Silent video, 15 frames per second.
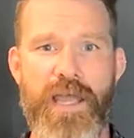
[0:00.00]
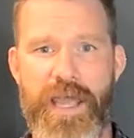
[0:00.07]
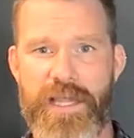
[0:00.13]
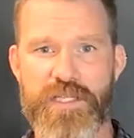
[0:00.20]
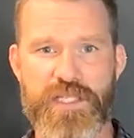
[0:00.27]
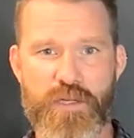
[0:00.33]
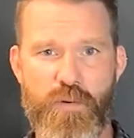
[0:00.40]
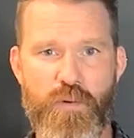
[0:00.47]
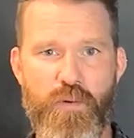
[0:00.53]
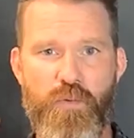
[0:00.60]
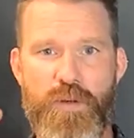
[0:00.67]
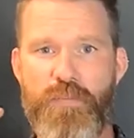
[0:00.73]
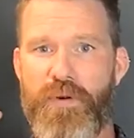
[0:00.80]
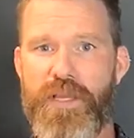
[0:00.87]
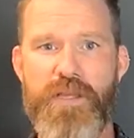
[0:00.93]
And so
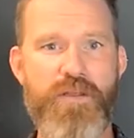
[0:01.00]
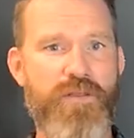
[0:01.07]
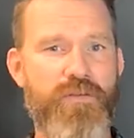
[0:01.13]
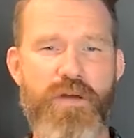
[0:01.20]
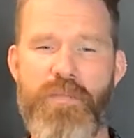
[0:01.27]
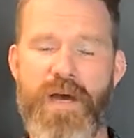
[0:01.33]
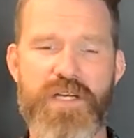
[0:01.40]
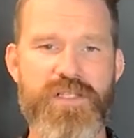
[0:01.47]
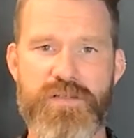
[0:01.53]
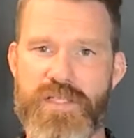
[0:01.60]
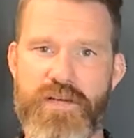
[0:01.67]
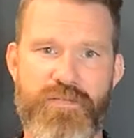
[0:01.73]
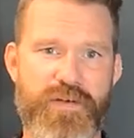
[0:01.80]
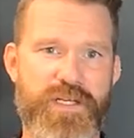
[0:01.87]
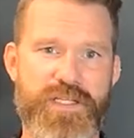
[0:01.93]
we bring you through a bunch of
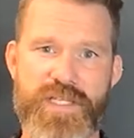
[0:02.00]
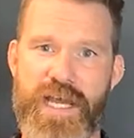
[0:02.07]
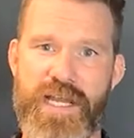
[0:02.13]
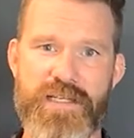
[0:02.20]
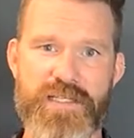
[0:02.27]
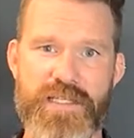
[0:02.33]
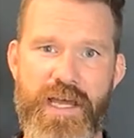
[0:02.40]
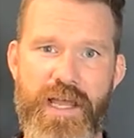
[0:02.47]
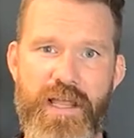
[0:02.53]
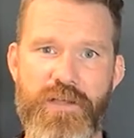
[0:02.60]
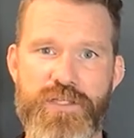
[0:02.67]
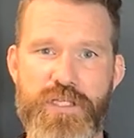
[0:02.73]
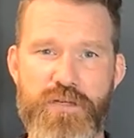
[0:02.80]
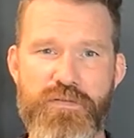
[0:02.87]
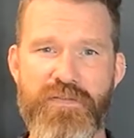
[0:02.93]
different design
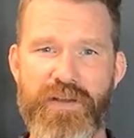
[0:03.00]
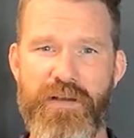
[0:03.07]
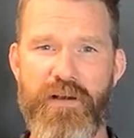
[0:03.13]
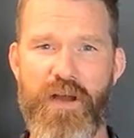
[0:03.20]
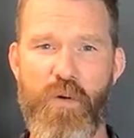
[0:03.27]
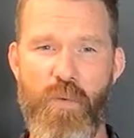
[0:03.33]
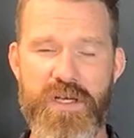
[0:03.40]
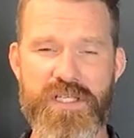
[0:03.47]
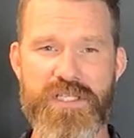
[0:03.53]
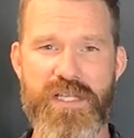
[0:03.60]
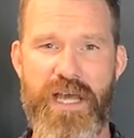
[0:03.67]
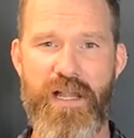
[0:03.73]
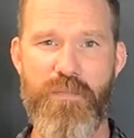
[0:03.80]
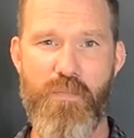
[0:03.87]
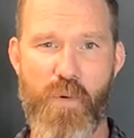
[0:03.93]
styles. You figure out which
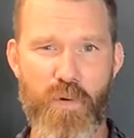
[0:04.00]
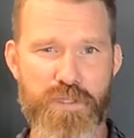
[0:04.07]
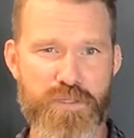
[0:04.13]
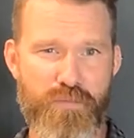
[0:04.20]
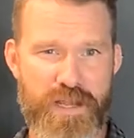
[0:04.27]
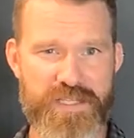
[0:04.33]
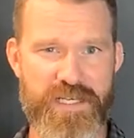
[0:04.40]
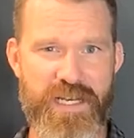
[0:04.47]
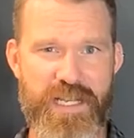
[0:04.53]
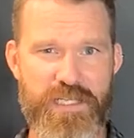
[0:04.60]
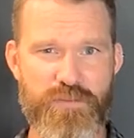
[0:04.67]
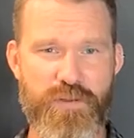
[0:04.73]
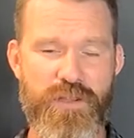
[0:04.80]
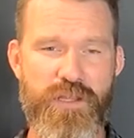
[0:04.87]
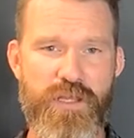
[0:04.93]
style most
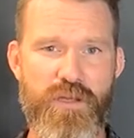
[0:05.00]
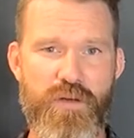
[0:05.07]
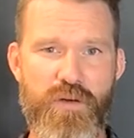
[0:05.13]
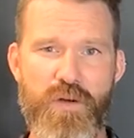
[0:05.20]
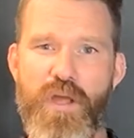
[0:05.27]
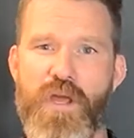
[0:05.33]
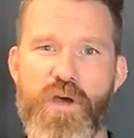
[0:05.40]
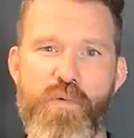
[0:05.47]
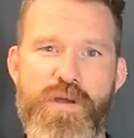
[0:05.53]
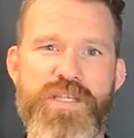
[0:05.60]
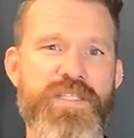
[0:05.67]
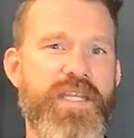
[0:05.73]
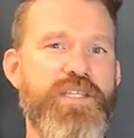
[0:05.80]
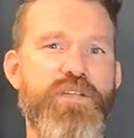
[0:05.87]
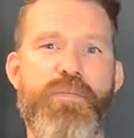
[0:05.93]
resonates with you. We
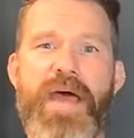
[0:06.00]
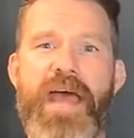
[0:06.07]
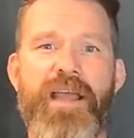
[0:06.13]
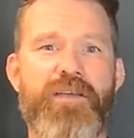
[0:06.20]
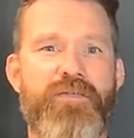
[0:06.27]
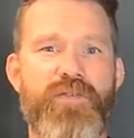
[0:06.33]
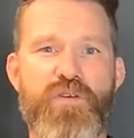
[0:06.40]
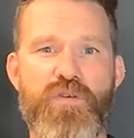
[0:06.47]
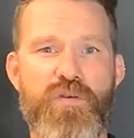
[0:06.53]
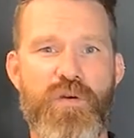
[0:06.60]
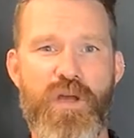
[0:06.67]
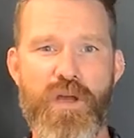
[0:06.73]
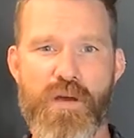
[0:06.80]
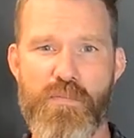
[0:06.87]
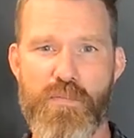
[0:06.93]
send you back a few
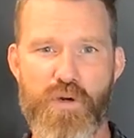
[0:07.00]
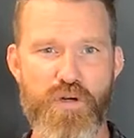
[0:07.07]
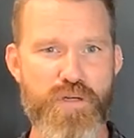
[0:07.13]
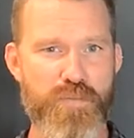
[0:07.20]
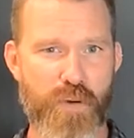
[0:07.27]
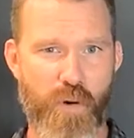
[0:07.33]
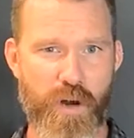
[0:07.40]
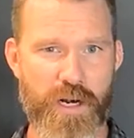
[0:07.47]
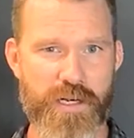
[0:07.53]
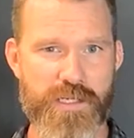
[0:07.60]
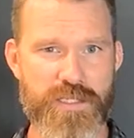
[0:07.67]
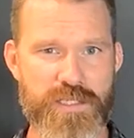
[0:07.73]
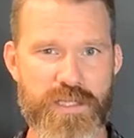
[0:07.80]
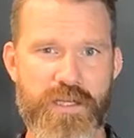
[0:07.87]
mood boards.